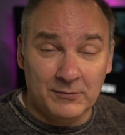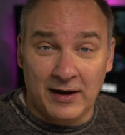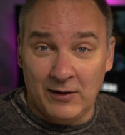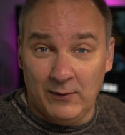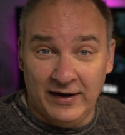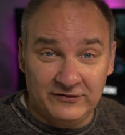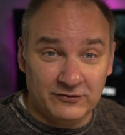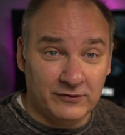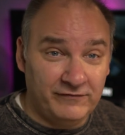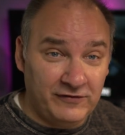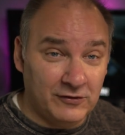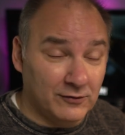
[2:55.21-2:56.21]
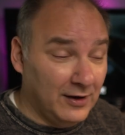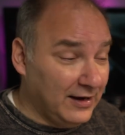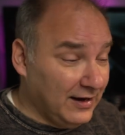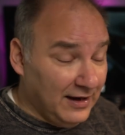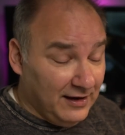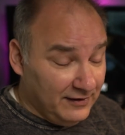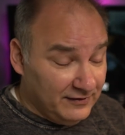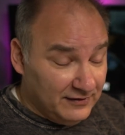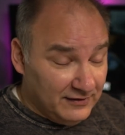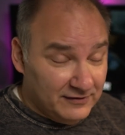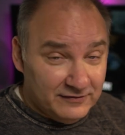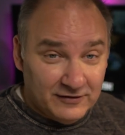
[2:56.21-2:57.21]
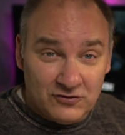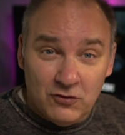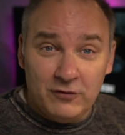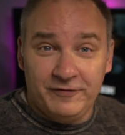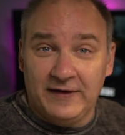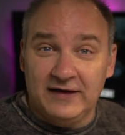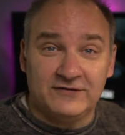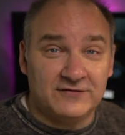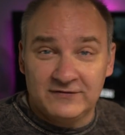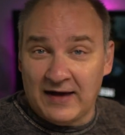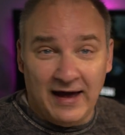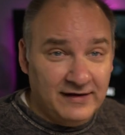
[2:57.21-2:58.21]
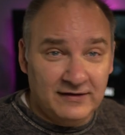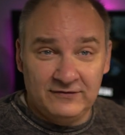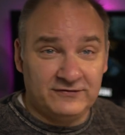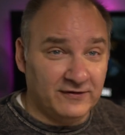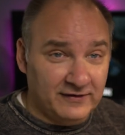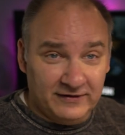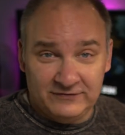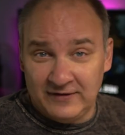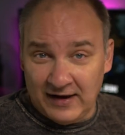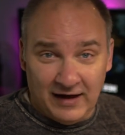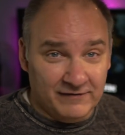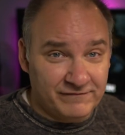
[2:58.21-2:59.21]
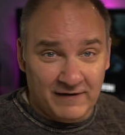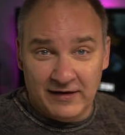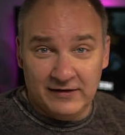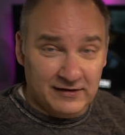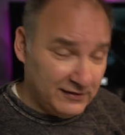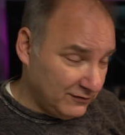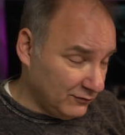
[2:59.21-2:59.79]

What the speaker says: my way to review. The cool thing is I didn't solicit iFi in any